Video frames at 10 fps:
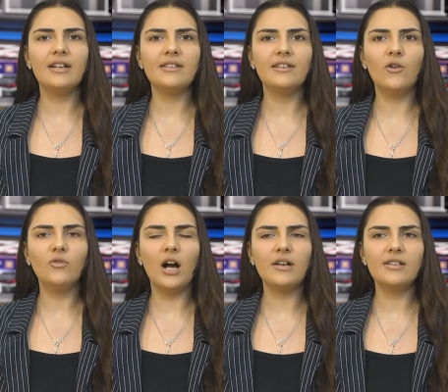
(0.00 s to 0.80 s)
the city of
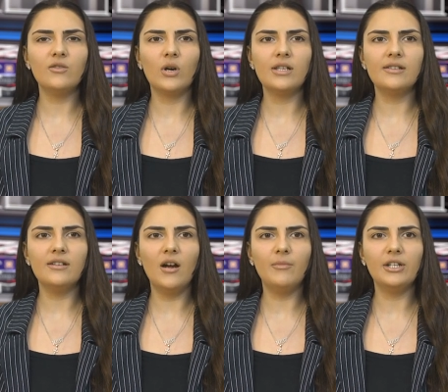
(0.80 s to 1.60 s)
Kars in Western
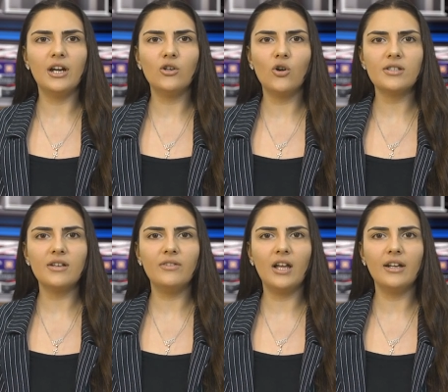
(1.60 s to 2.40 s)
Armenia caused the
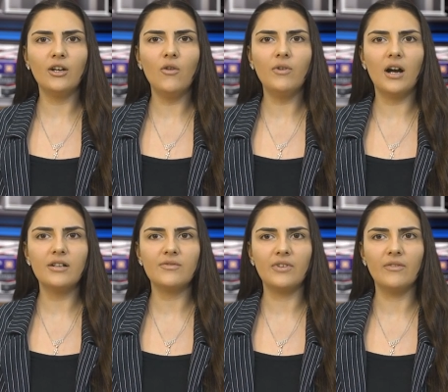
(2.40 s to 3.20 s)
flooding of
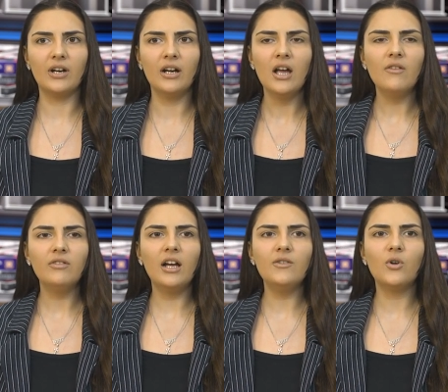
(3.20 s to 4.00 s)
Kars River.
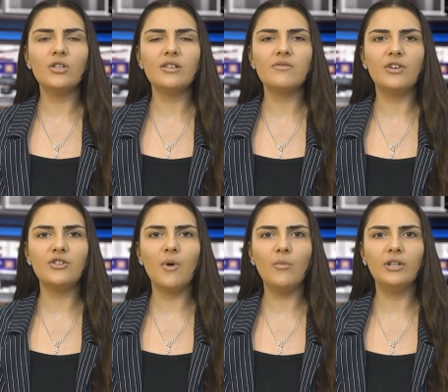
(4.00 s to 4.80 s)
Flood waters
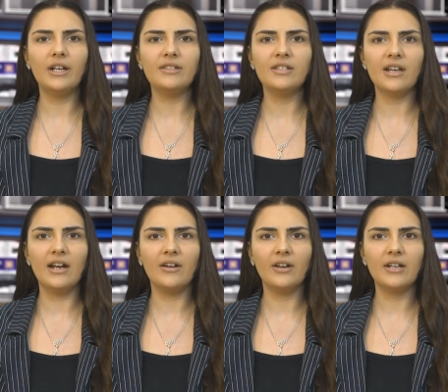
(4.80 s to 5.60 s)
reached populated
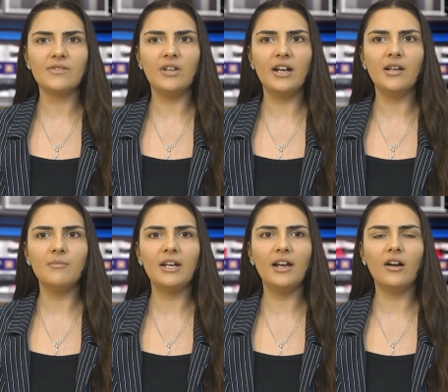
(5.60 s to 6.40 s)
areas, flooding
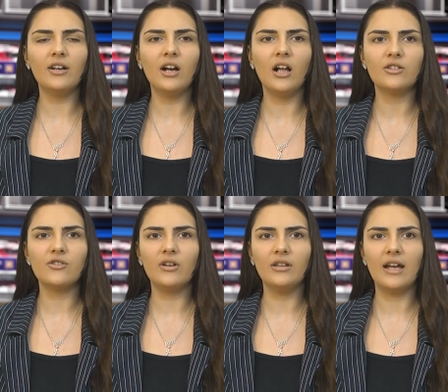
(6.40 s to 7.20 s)
many agricultural